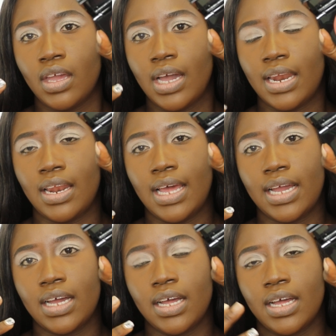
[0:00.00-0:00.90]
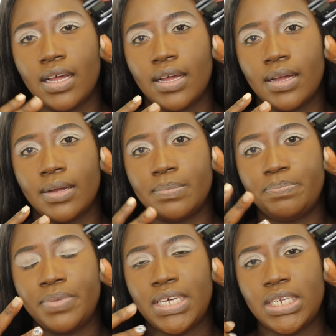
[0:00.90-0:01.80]
kind of like a
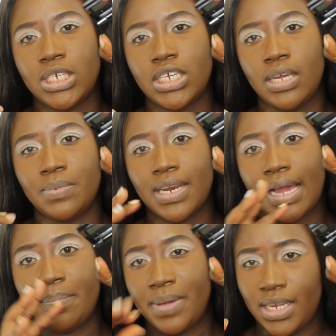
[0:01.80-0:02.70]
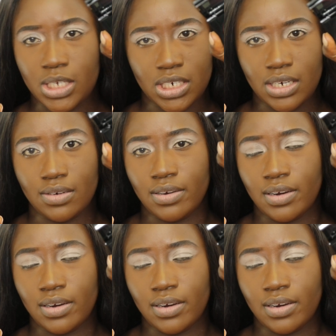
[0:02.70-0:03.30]
peachy but not peachy.